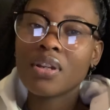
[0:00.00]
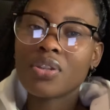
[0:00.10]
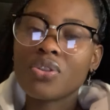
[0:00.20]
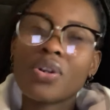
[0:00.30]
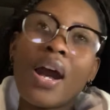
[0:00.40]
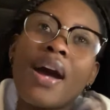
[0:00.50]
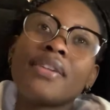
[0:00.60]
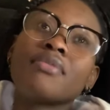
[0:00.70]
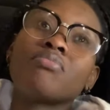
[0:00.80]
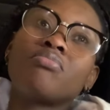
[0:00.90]
You
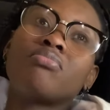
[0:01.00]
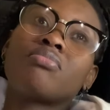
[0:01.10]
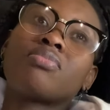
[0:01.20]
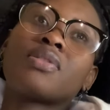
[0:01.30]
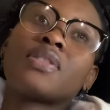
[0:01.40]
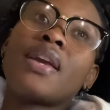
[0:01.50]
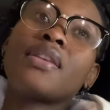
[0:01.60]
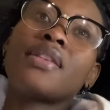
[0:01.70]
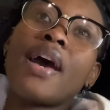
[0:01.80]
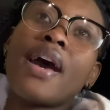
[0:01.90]
can't
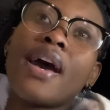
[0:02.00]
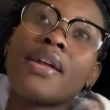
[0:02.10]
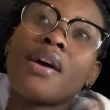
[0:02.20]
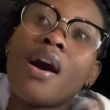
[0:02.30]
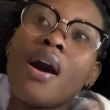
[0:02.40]
say that